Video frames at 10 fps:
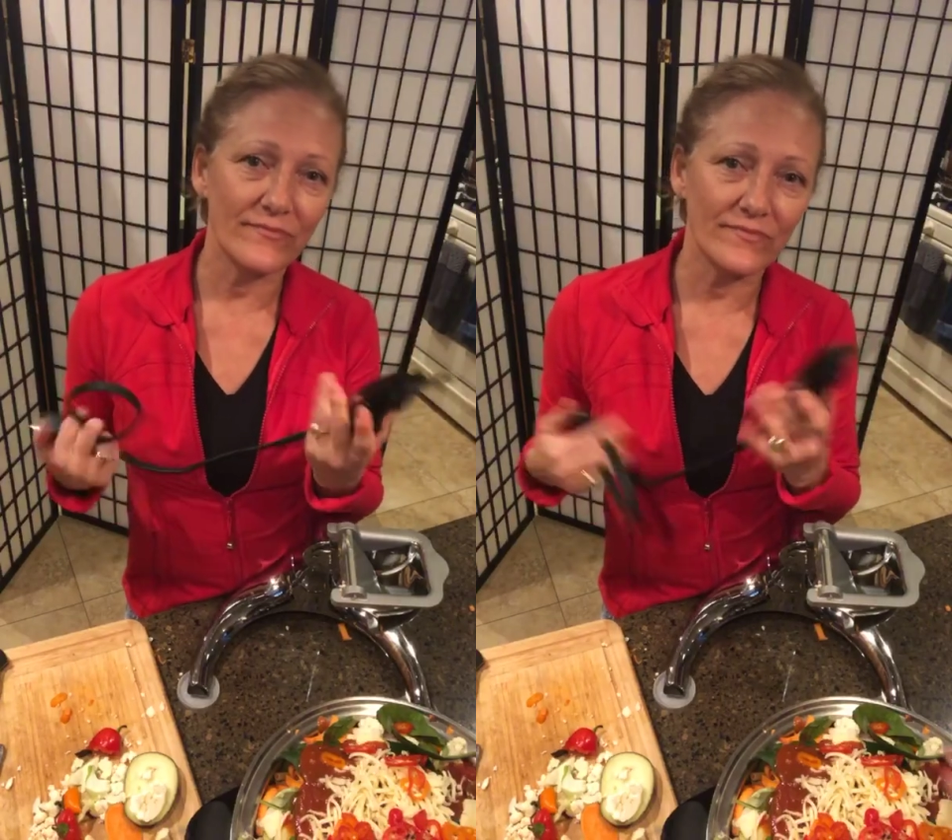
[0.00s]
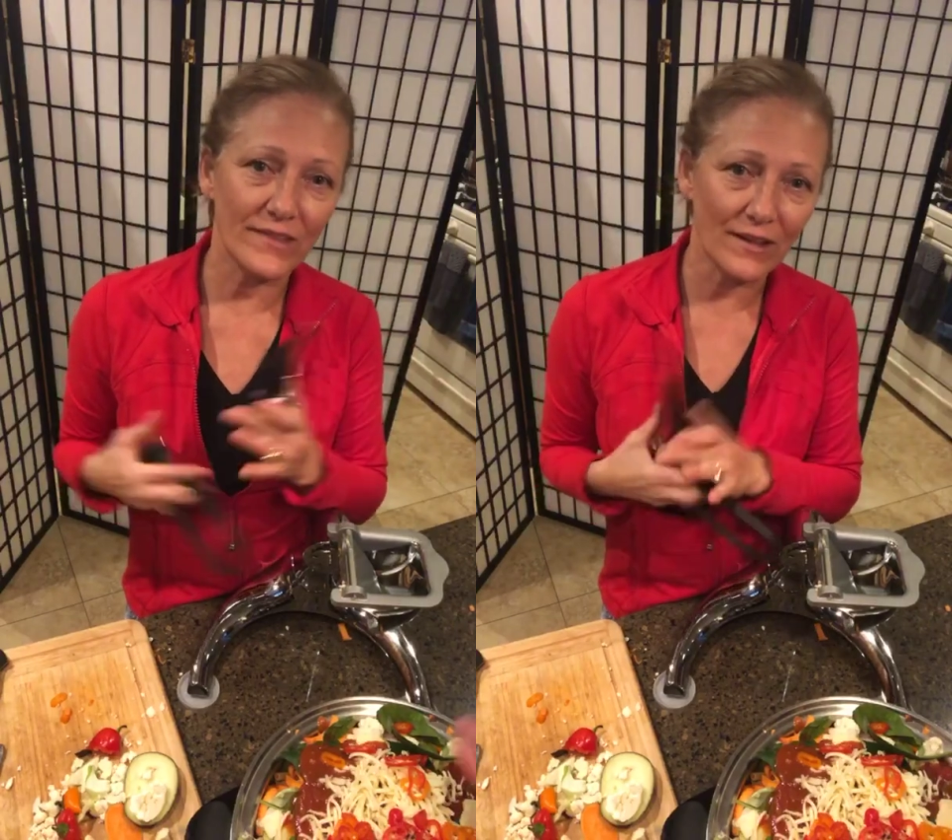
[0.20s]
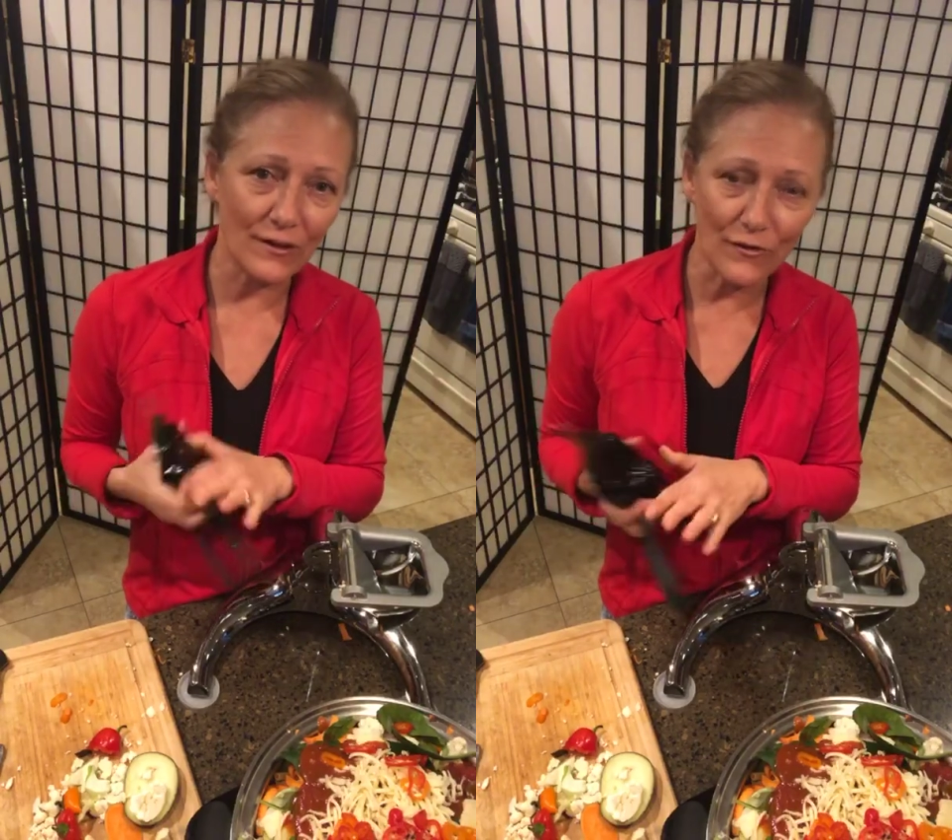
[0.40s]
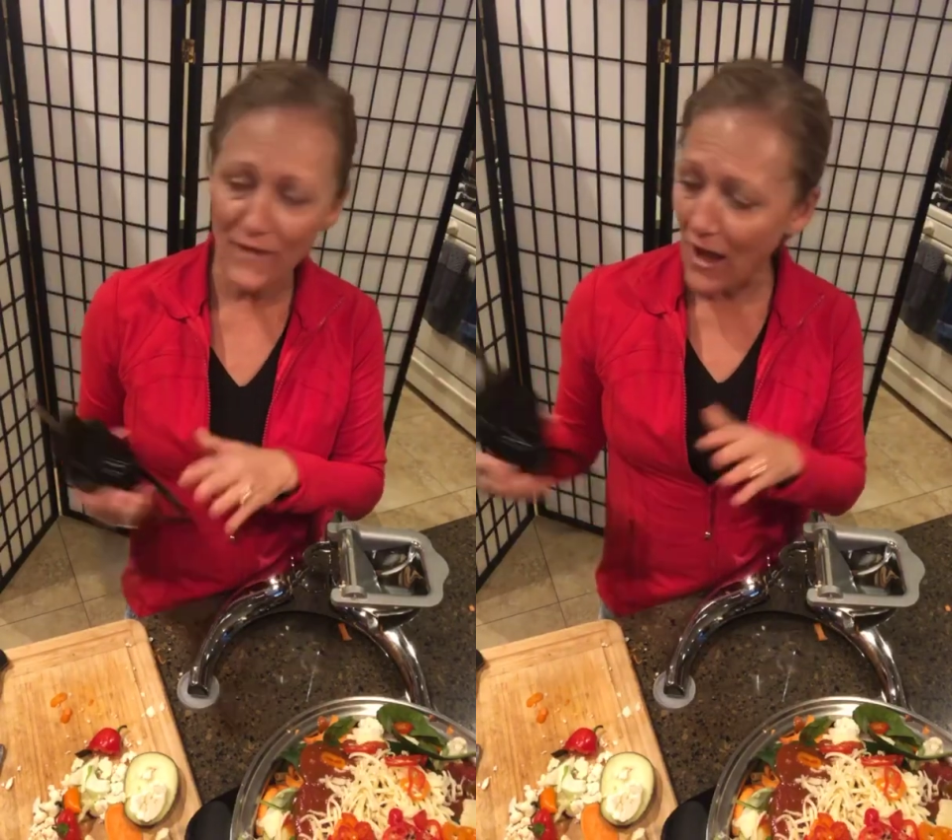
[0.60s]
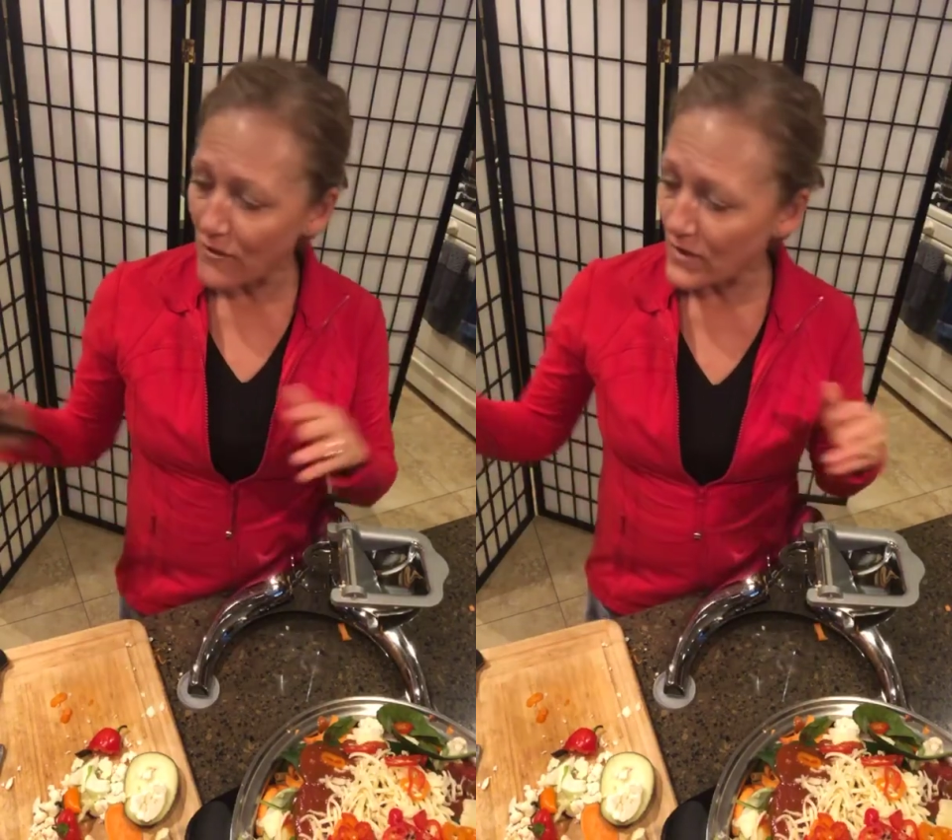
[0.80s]
the little
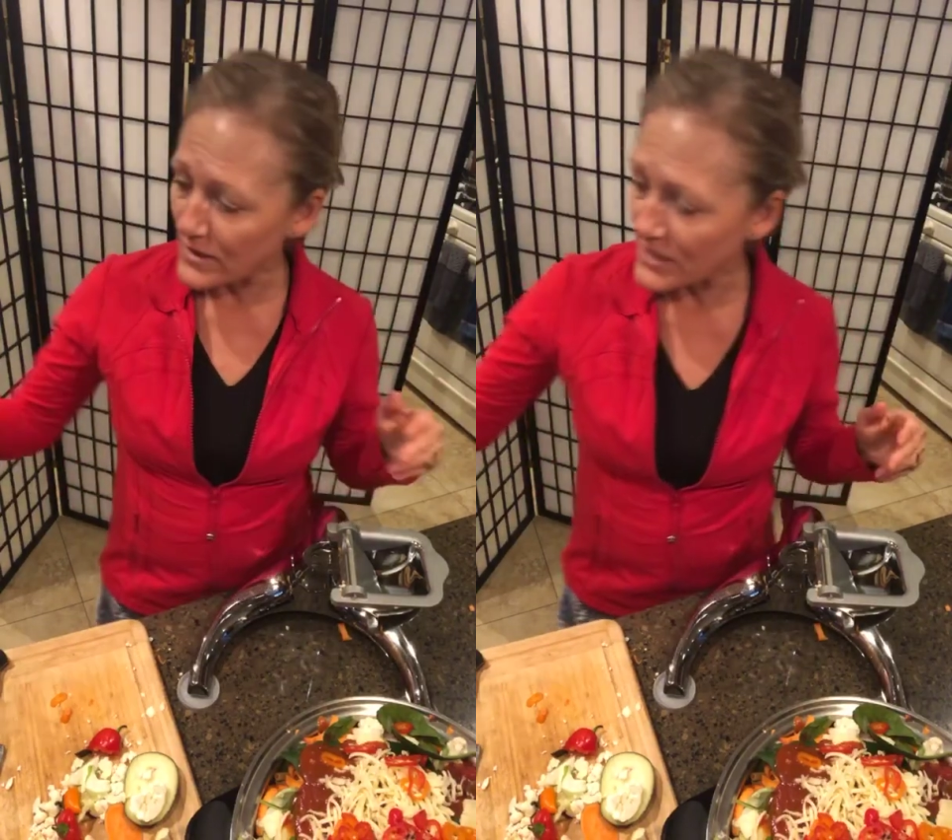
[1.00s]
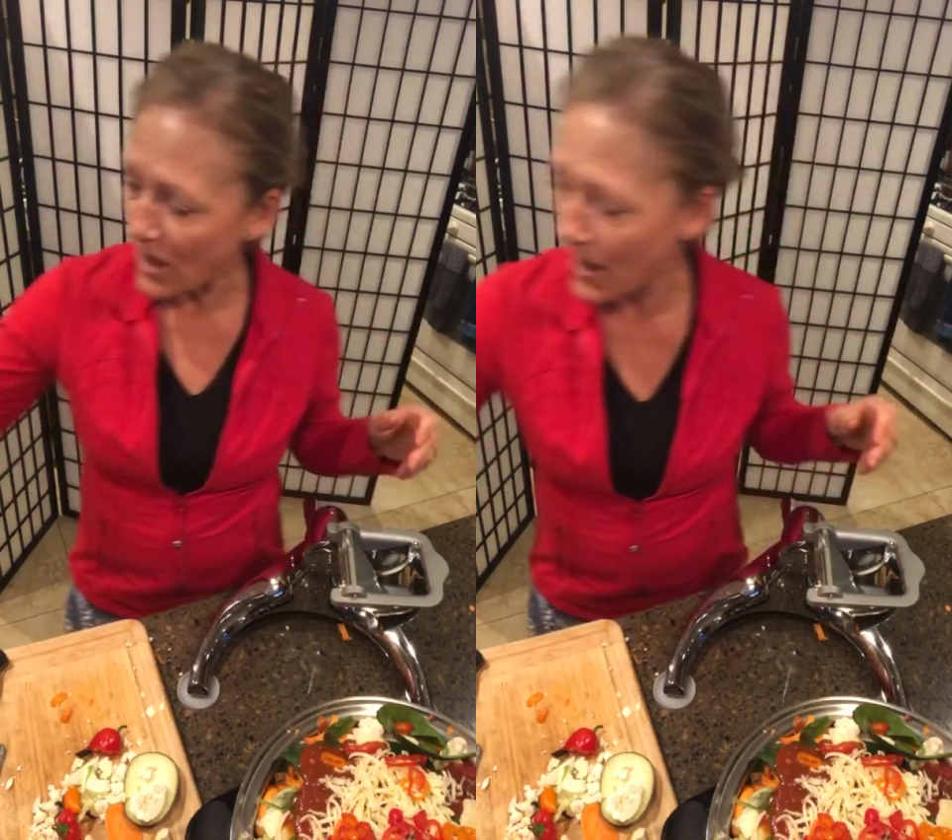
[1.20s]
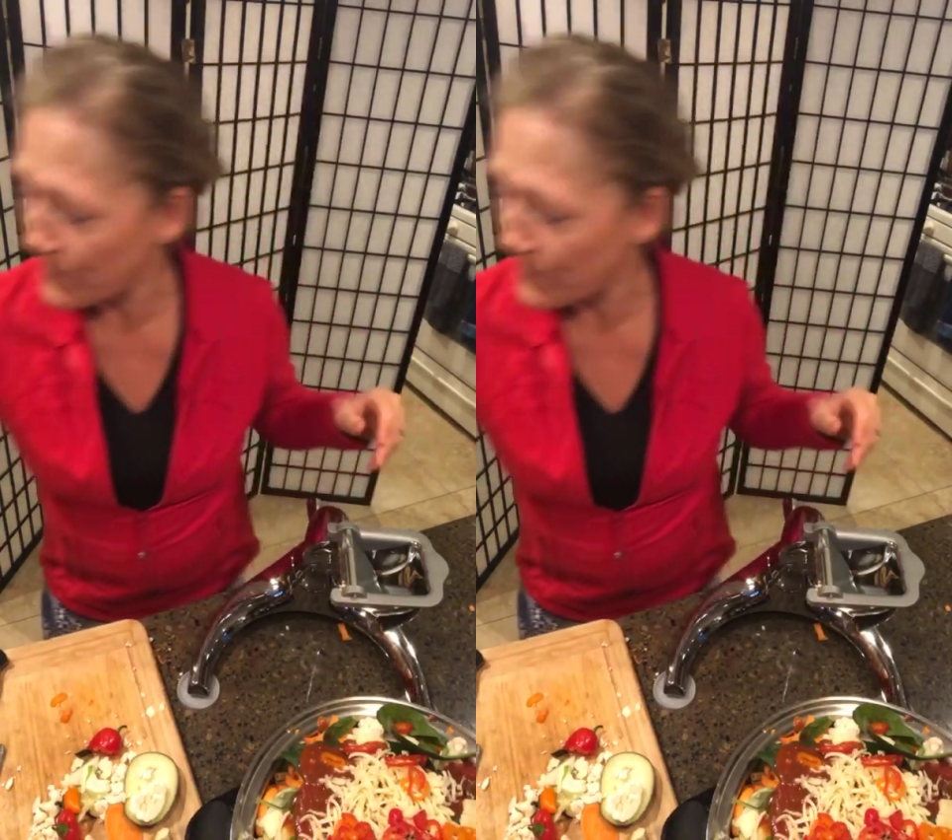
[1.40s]
valve on top